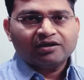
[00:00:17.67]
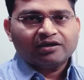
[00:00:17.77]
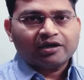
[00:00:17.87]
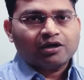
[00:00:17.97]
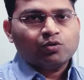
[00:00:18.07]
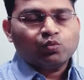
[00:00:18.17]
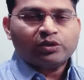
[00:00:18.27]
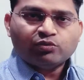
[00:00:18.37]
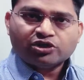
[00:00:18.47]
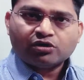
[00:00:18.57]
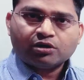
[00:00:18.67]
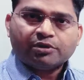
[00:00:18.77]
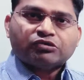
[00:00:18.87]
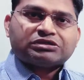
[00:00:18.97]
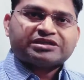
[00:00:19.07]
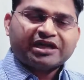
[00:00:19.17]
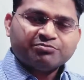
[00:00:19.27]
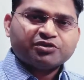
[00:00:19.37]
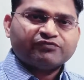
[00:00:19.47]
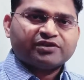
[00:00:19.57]
Now, when we talk about
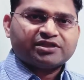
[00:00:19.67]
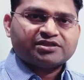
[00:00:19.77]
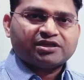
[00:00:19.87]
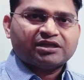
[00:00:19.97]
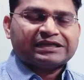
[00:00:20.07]
types of testing,